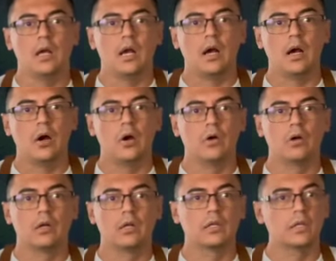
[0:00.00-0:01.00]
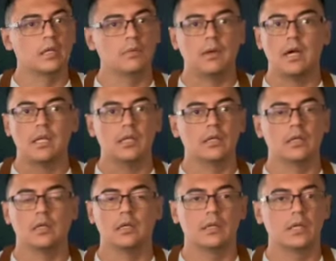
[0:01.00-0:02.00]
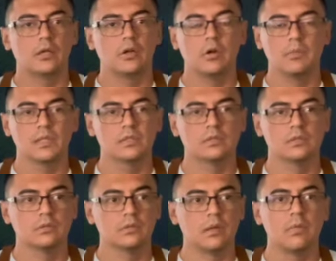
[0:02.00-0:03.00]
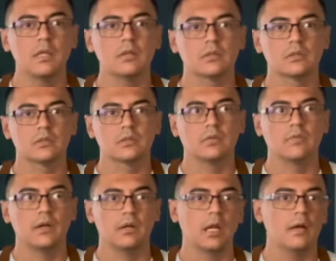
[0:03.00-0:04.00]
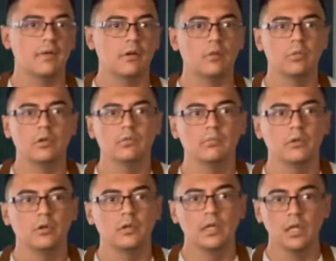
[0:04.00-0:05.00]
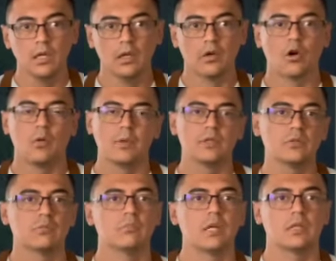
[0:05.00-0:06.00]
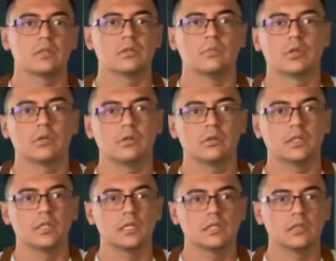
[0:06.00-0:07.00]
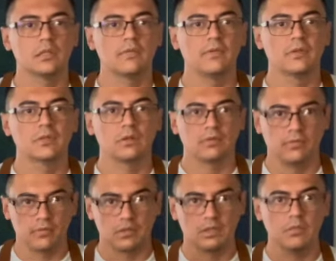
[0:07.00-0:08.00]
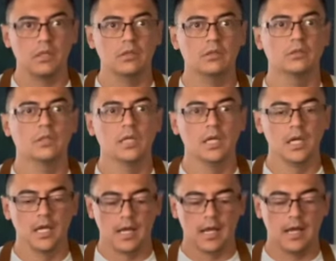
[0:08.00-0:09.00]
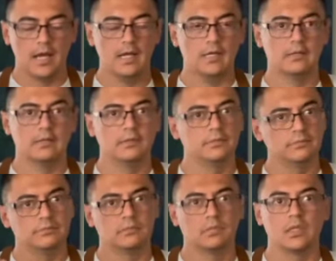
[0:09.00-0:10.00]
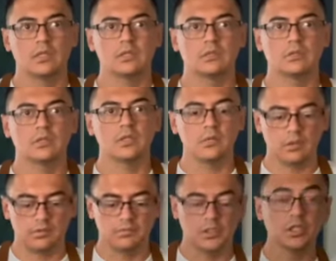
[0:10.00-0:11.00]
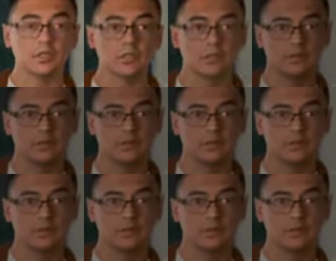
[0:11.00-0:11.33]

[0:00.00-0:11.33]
or keep adding comments to the videos. So far I have a couple more, hoping to make some more cocktails in the future for the video, and enjoy the summer. Cheers!